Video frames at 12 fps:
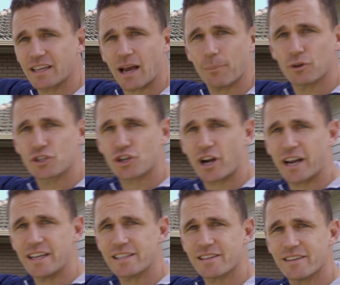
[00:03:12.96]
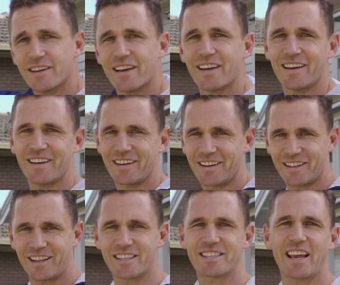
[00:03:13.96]
a couple of trees.
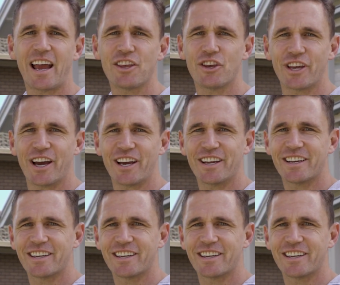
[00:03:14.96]
Let's see how you go.